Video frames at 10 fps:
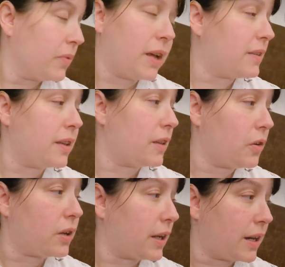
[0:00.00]
They said they're
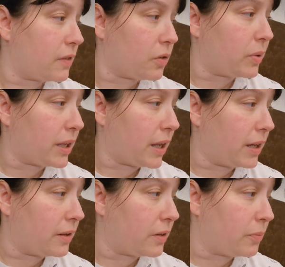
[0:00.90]
not going to get it to the
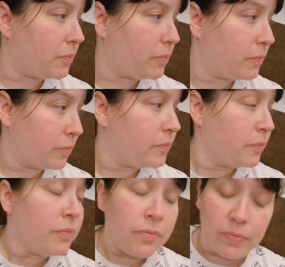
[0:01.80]
weekend.
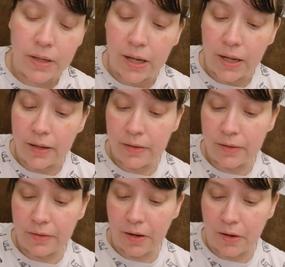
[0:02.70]
Sad, yeah,
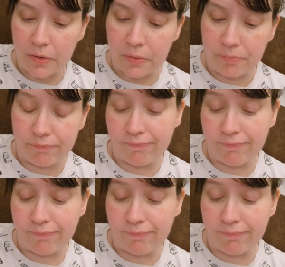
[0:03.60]
so